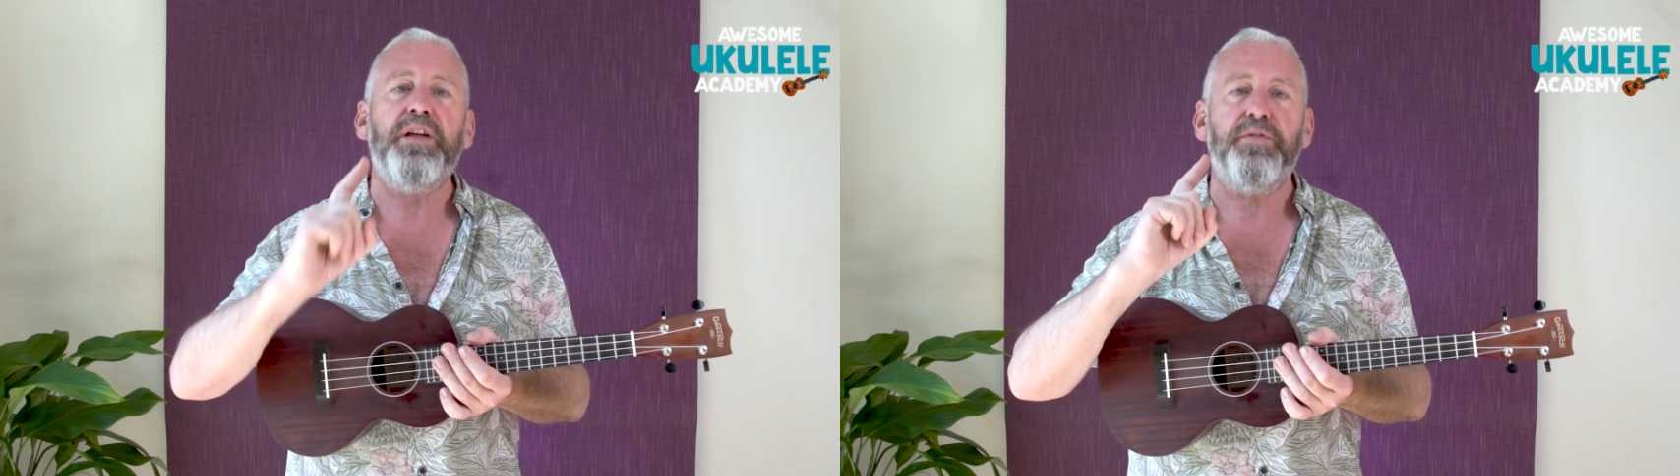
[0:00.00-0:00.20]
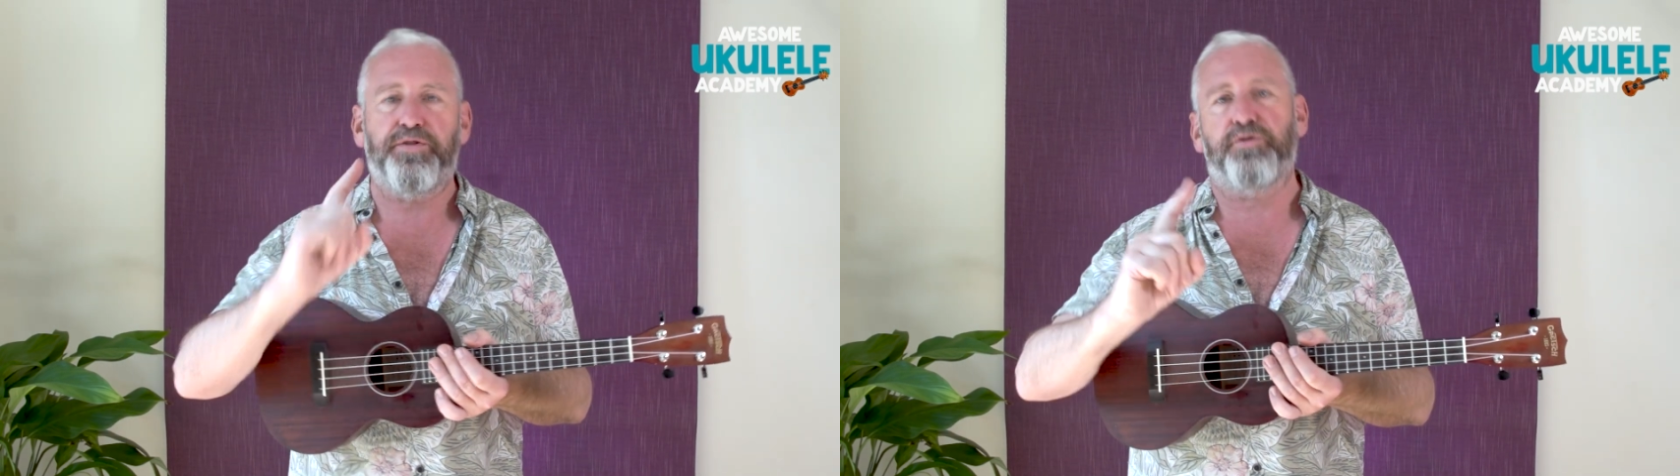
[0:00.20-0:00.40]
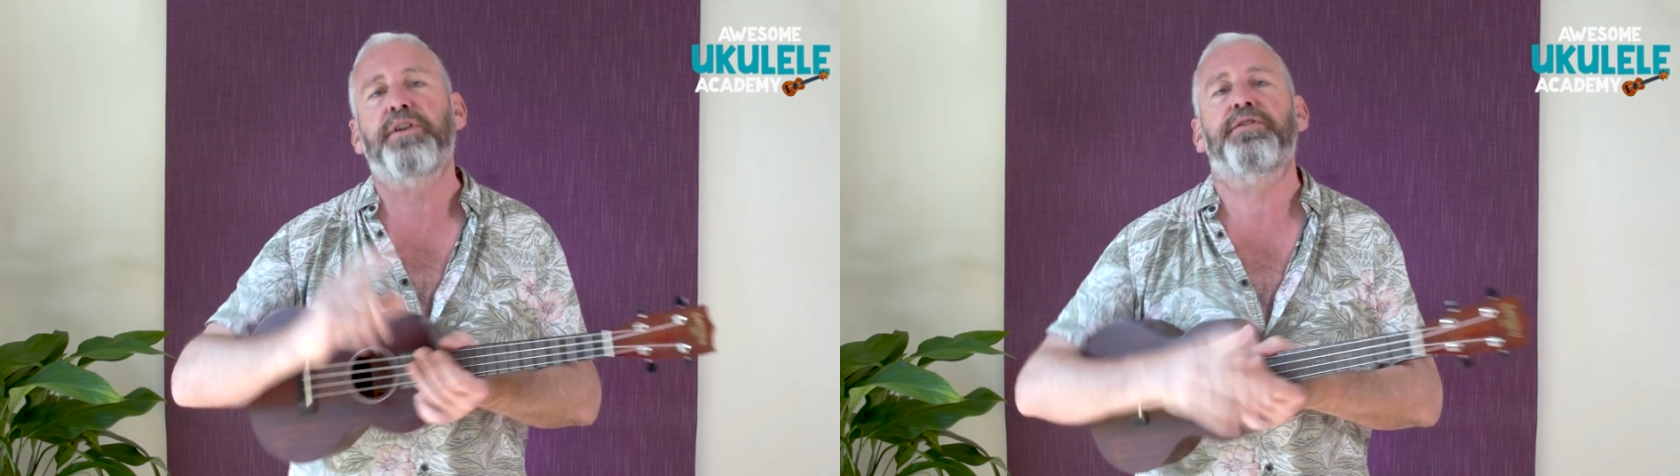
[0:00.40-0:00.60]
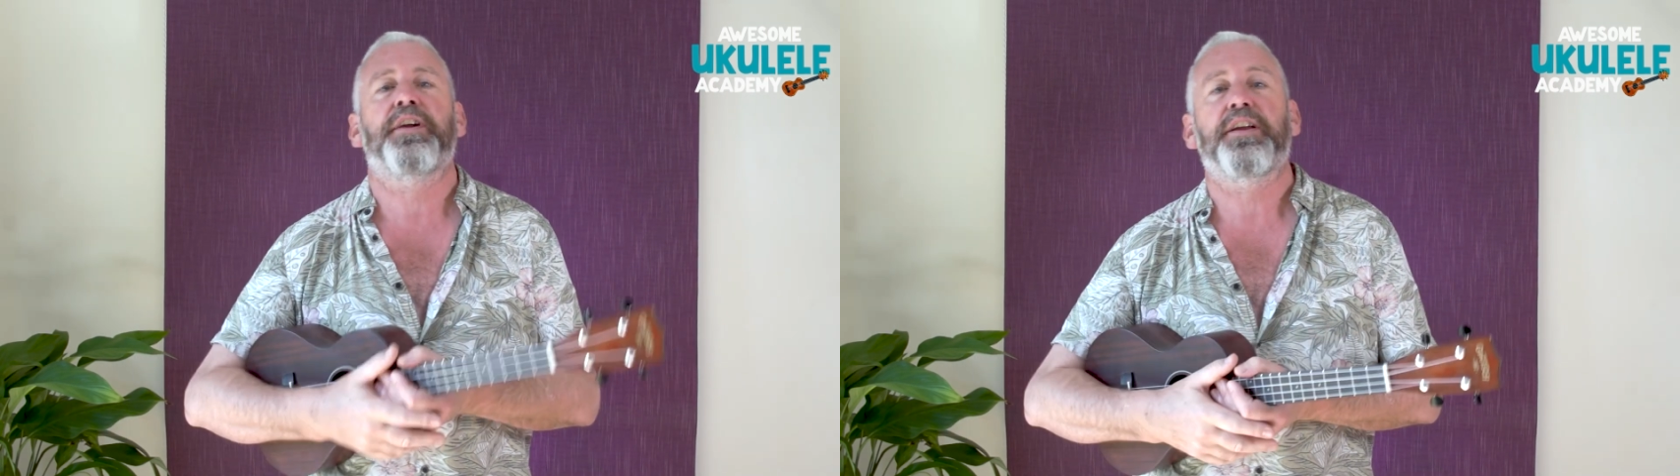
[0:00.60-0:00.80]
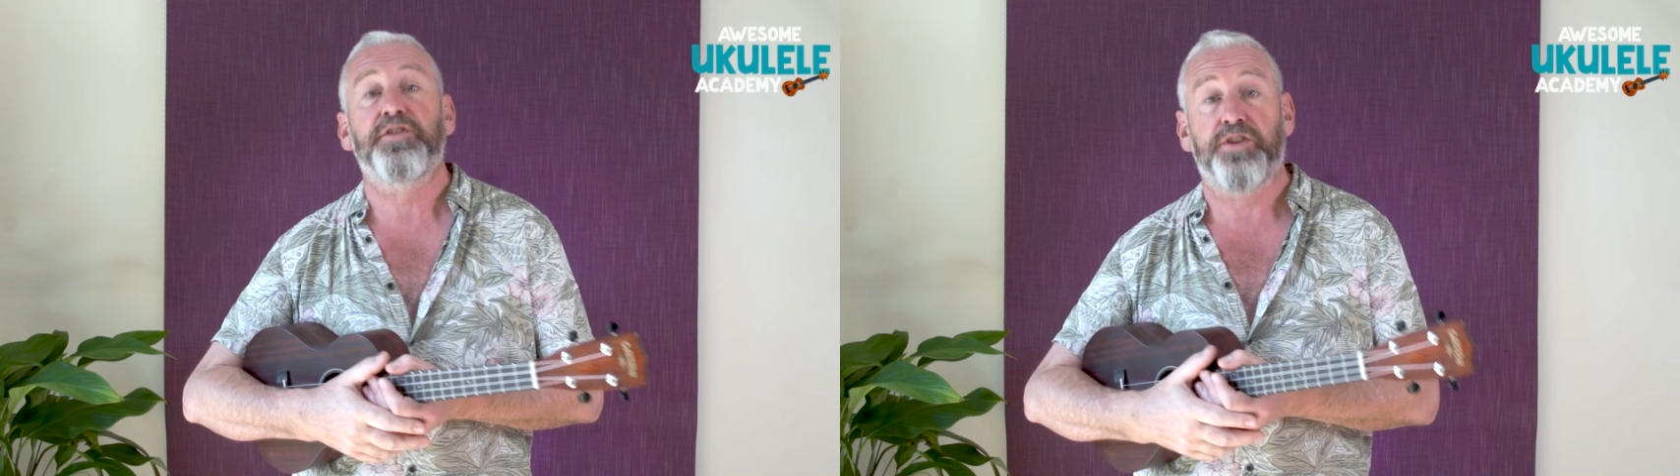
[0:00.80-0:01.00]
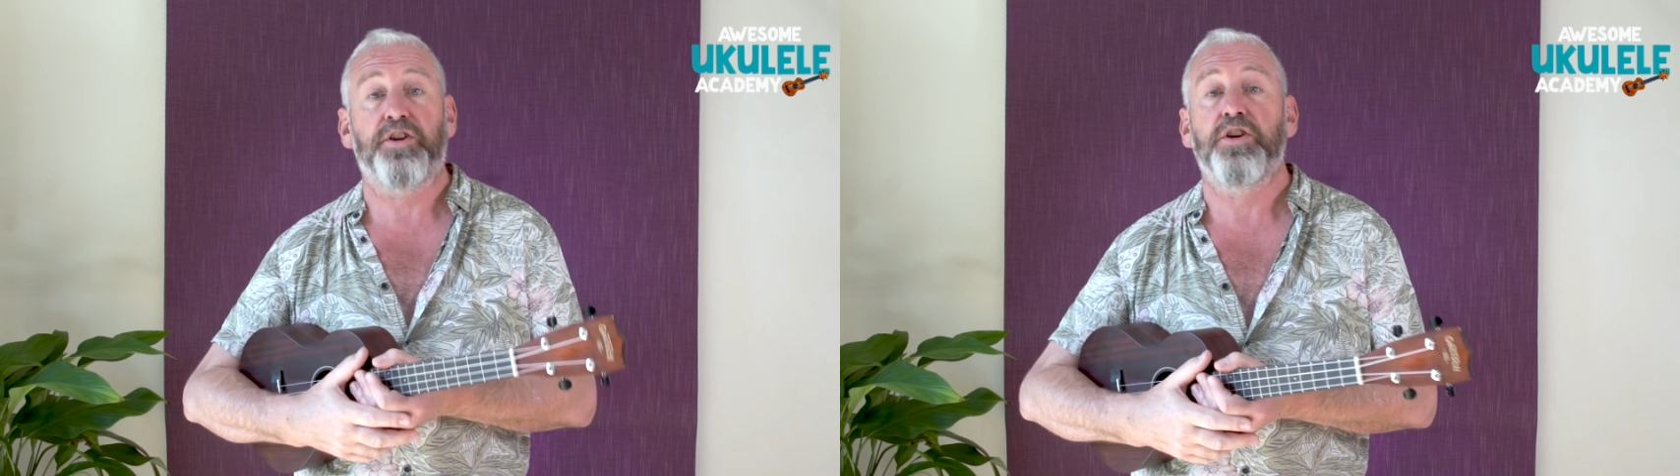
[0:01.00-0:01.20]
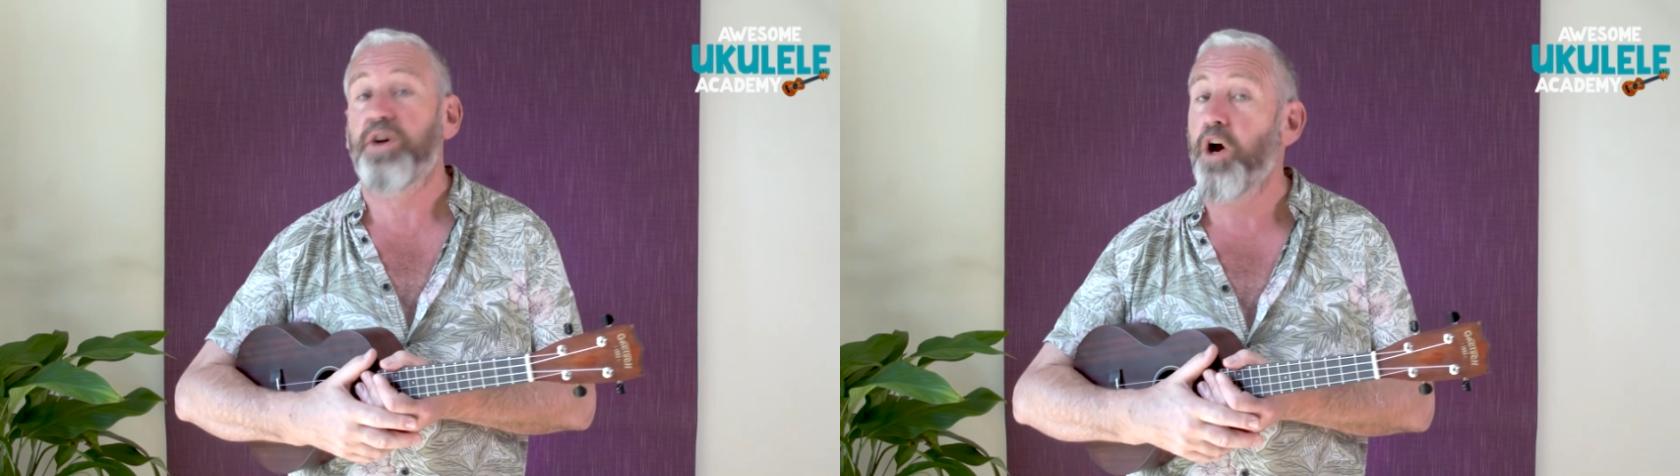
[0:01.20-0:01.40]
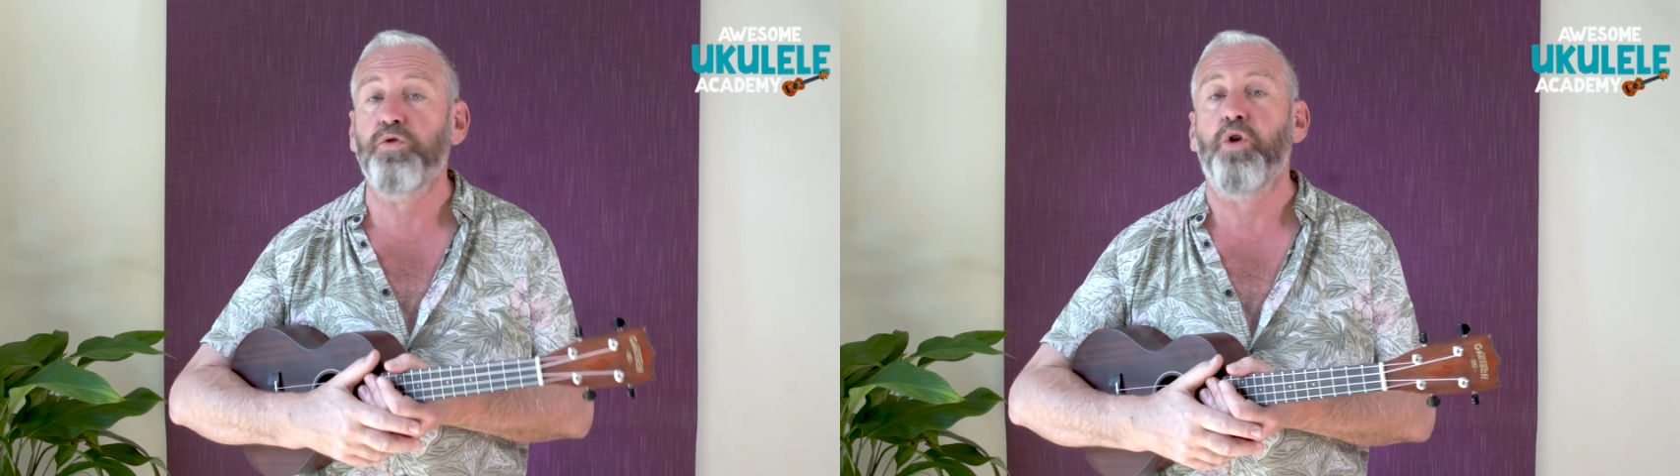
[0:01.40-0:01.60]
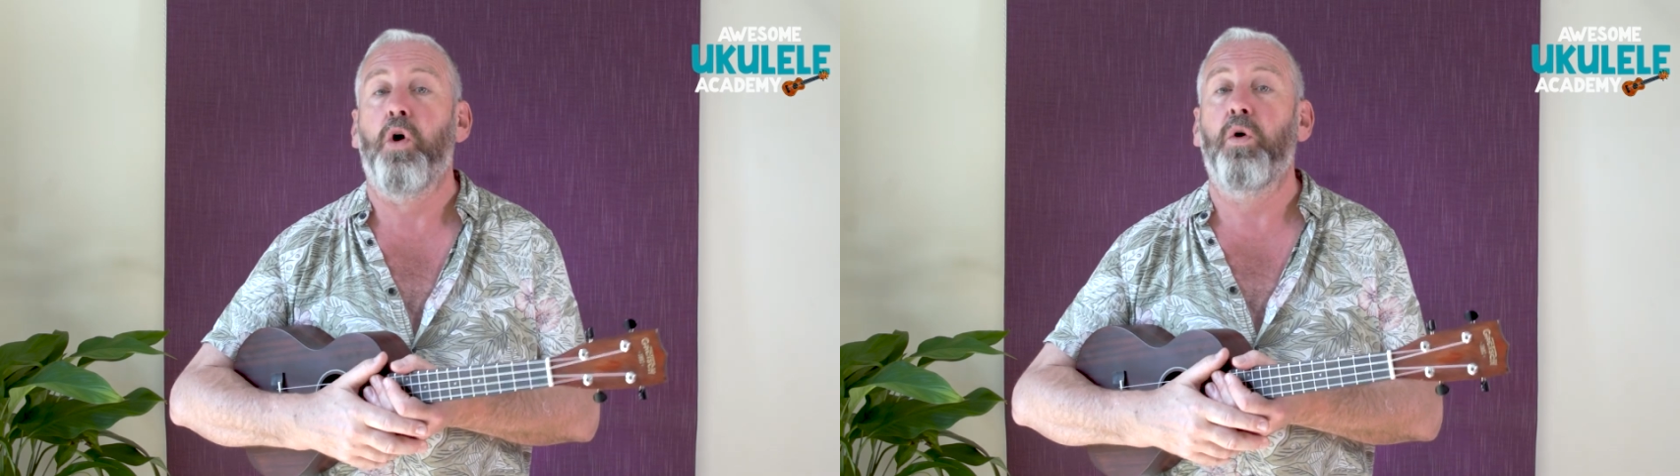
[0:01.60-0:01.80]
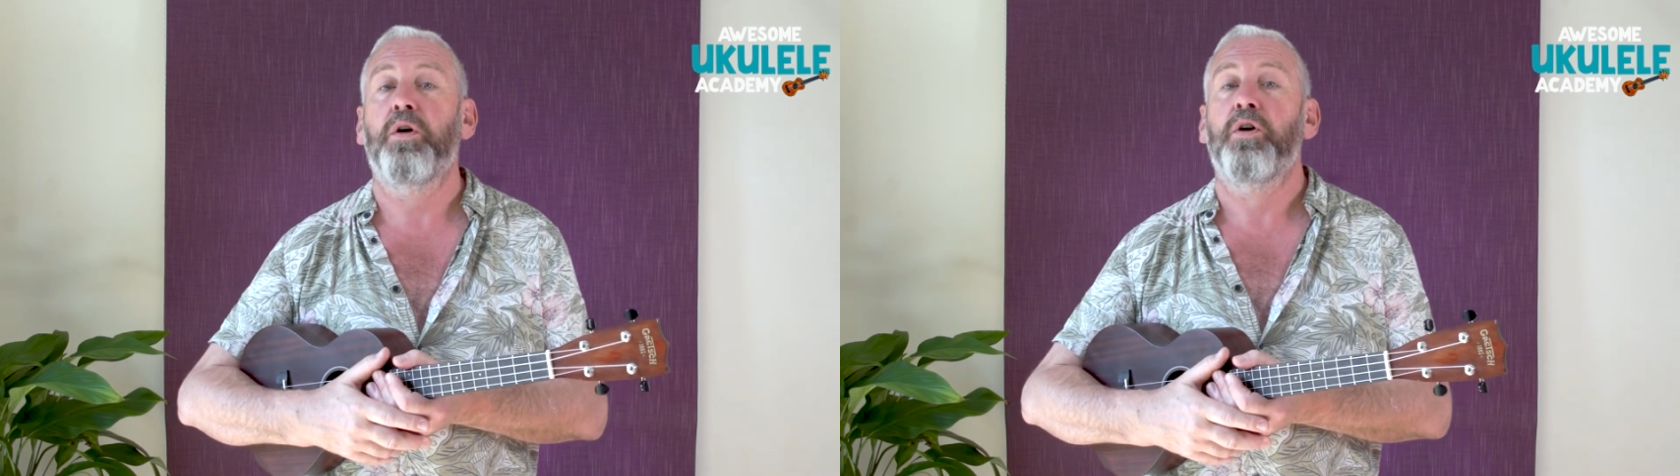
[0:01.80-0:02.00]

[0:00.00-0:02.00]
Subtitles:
3 things that can go wrong